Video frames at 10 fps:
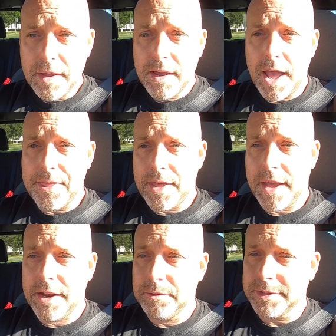And
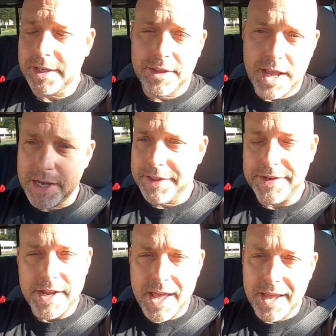then it was like the end of the
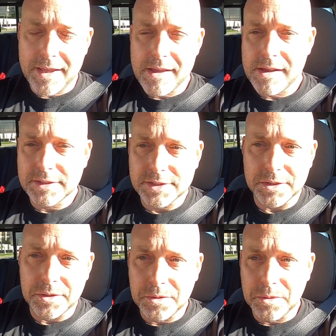day,
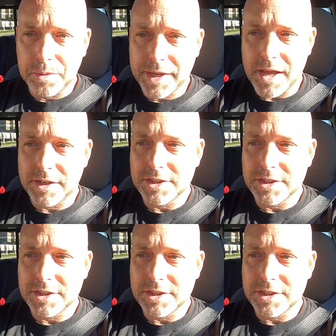so we kind of